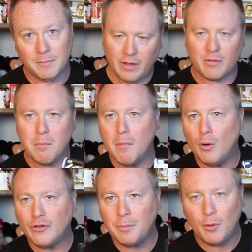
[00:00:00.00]
It's
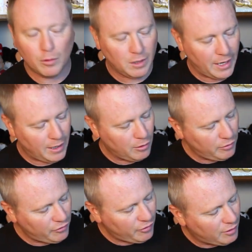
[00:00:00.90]
multiple
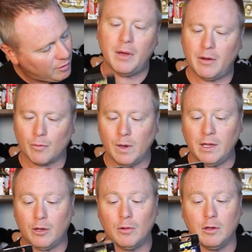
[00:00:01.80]
layers, but
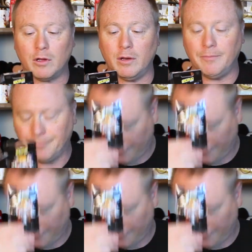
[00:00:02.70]
really cool looking.